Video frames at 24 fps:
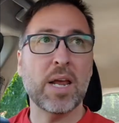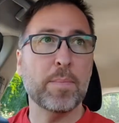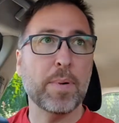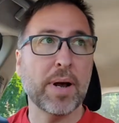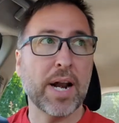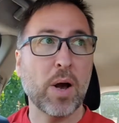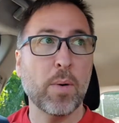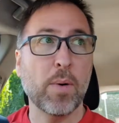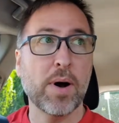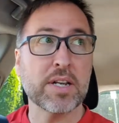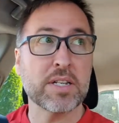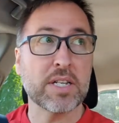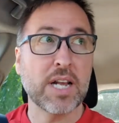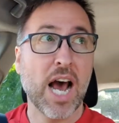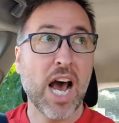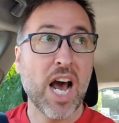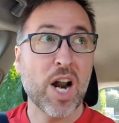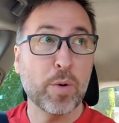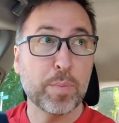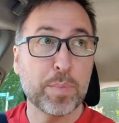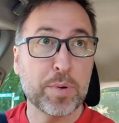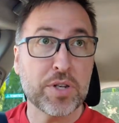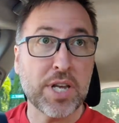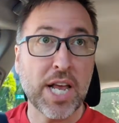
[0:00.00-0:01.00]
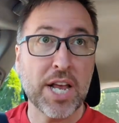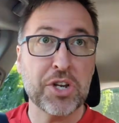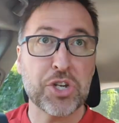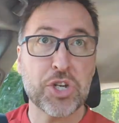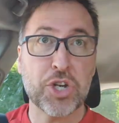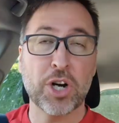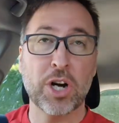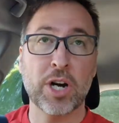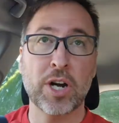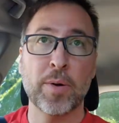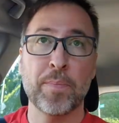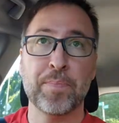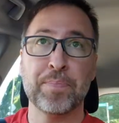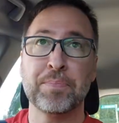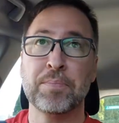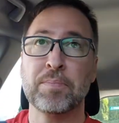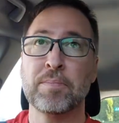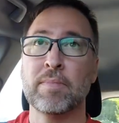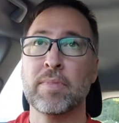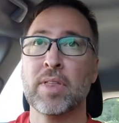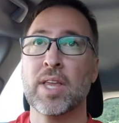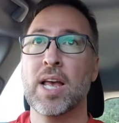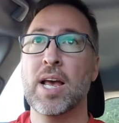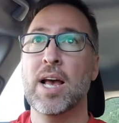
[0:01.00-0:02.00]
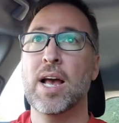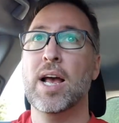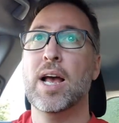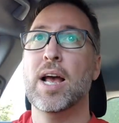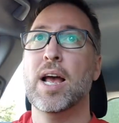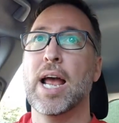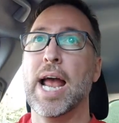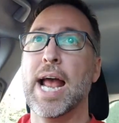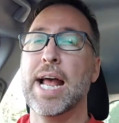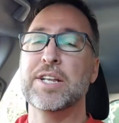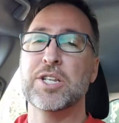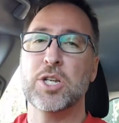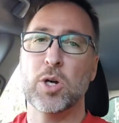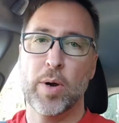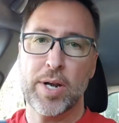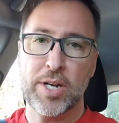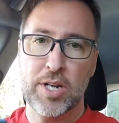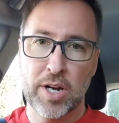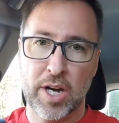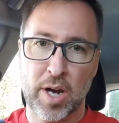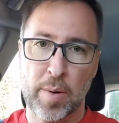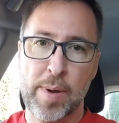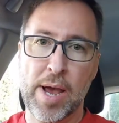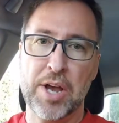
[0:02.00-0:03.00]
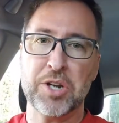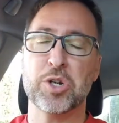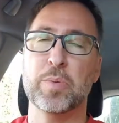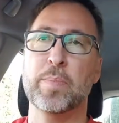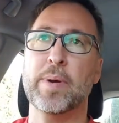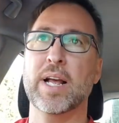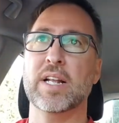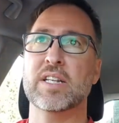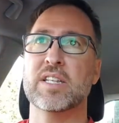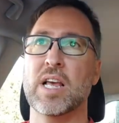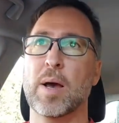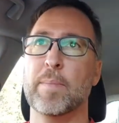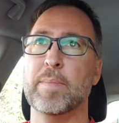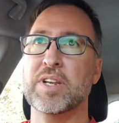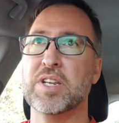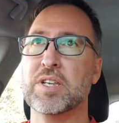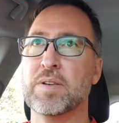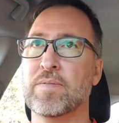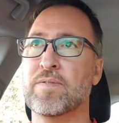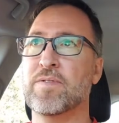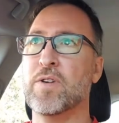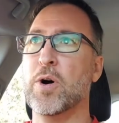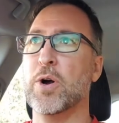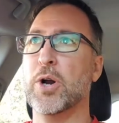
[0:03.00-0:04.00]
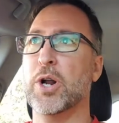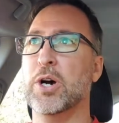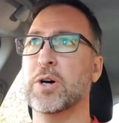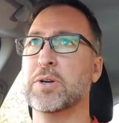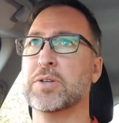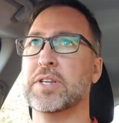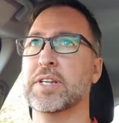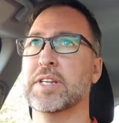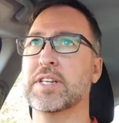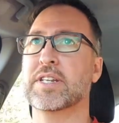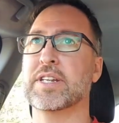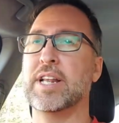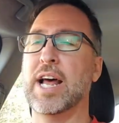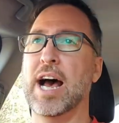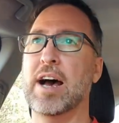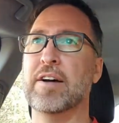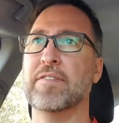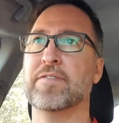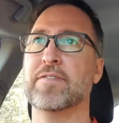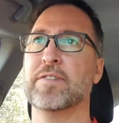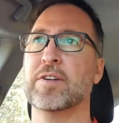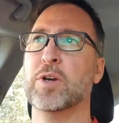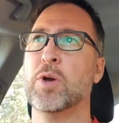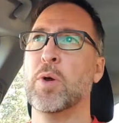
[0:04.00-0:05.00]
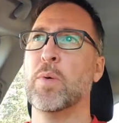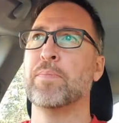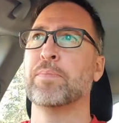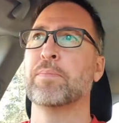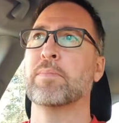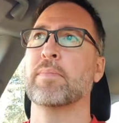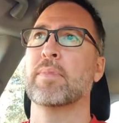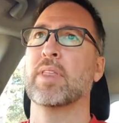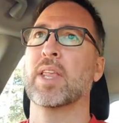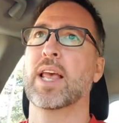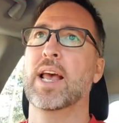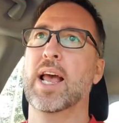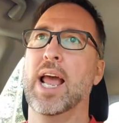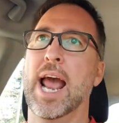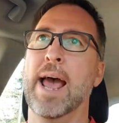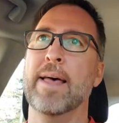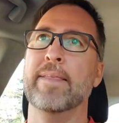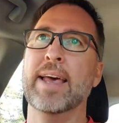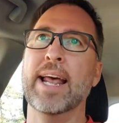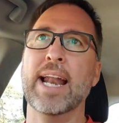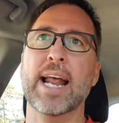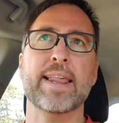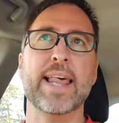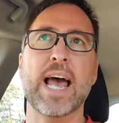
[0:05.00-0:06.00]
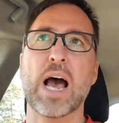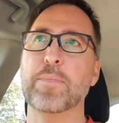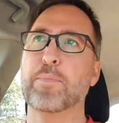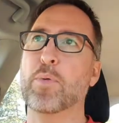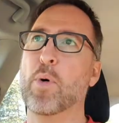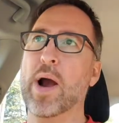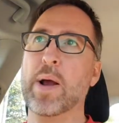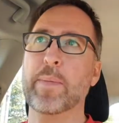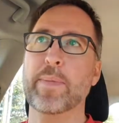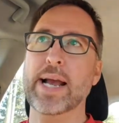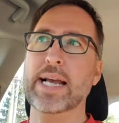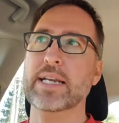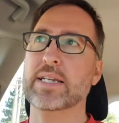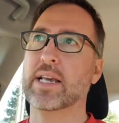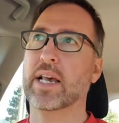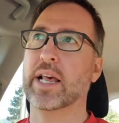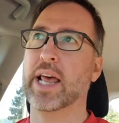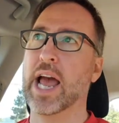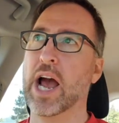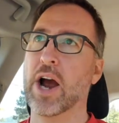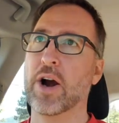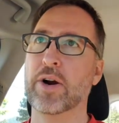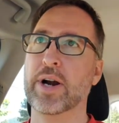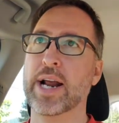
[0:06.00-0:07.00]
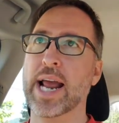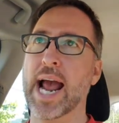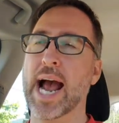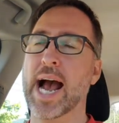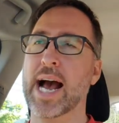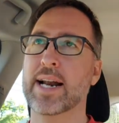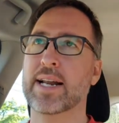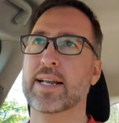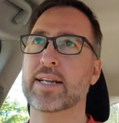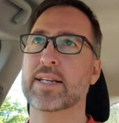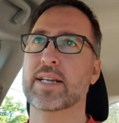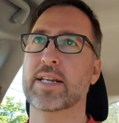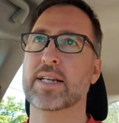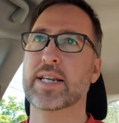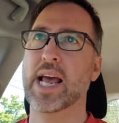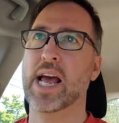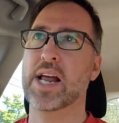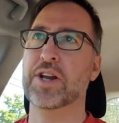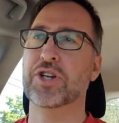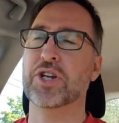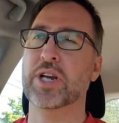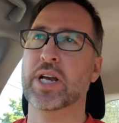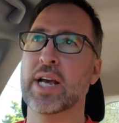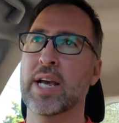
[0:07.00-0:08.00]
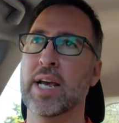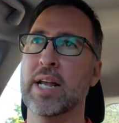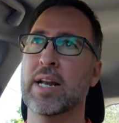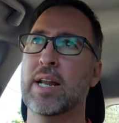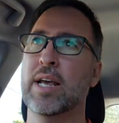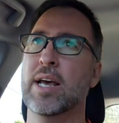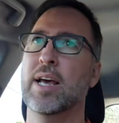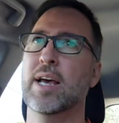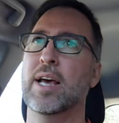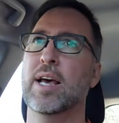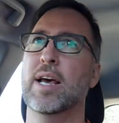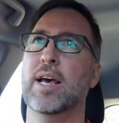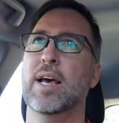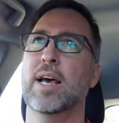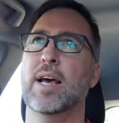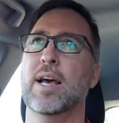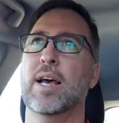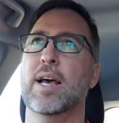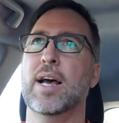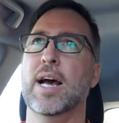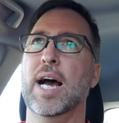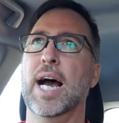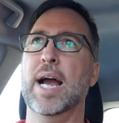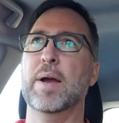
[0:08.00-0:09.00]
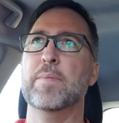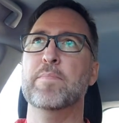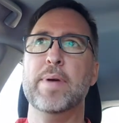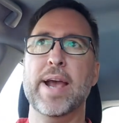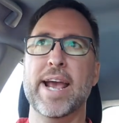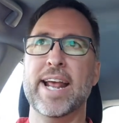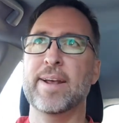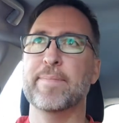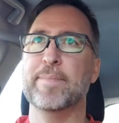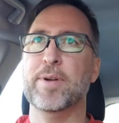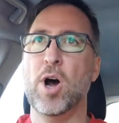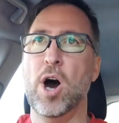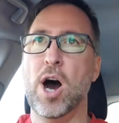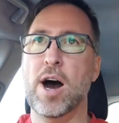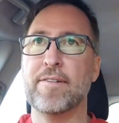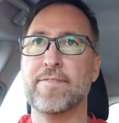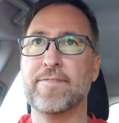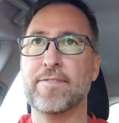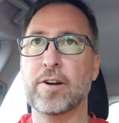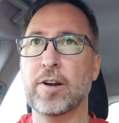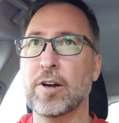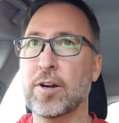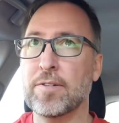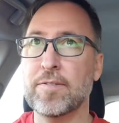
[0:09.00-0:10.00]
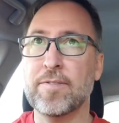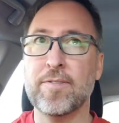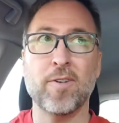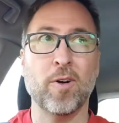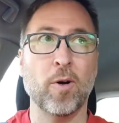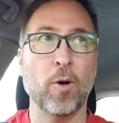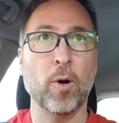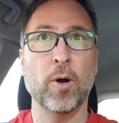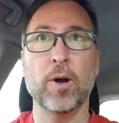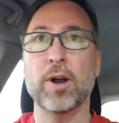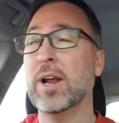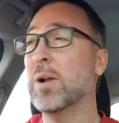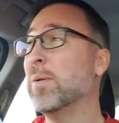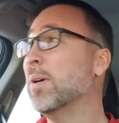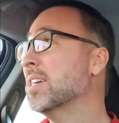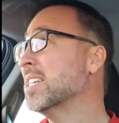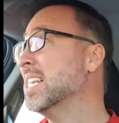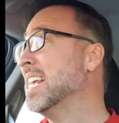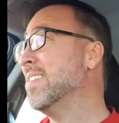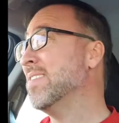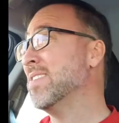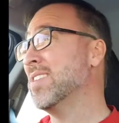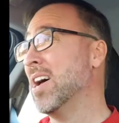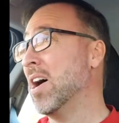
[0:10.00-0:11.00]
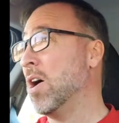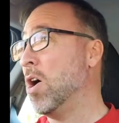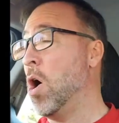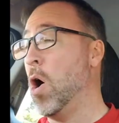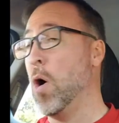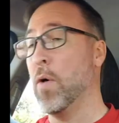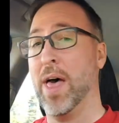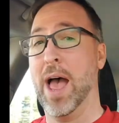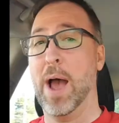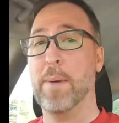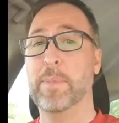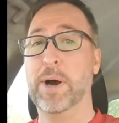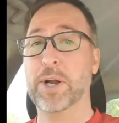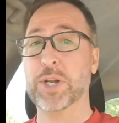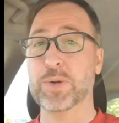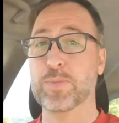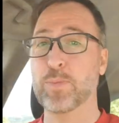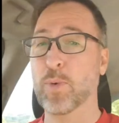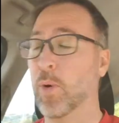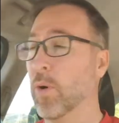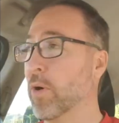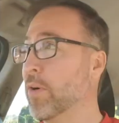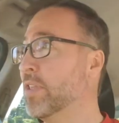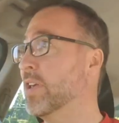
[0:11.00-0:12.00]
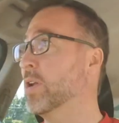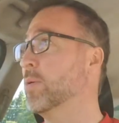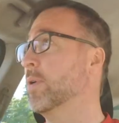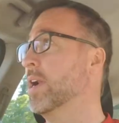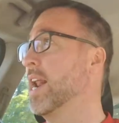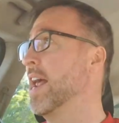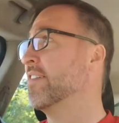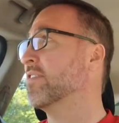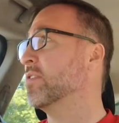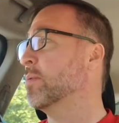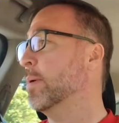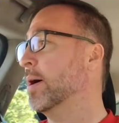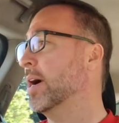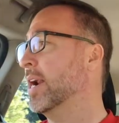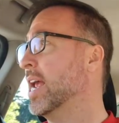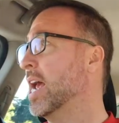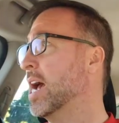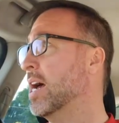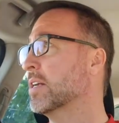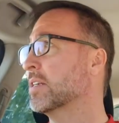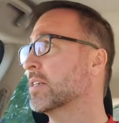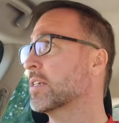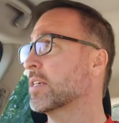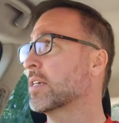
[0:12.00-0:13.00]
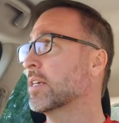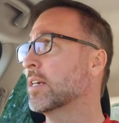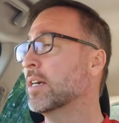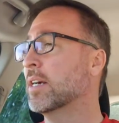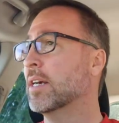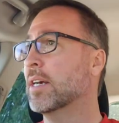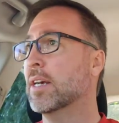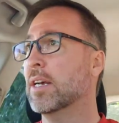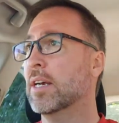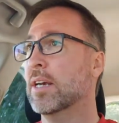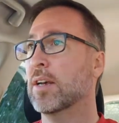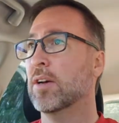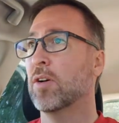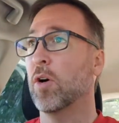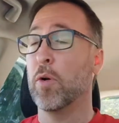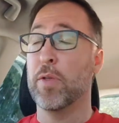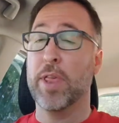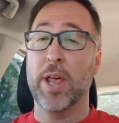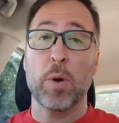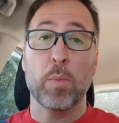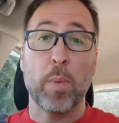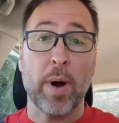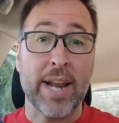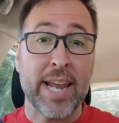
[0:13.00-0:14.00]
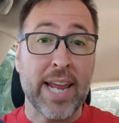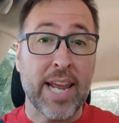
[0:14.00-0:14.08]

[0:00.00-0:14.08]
but I wasn't 100% sure. And so he took a measurement, sent me some photos and stuff. And then at that point, basically, I already had his attention. I made him an offer for, it wasn't even all that much more than what everybody else, or than what he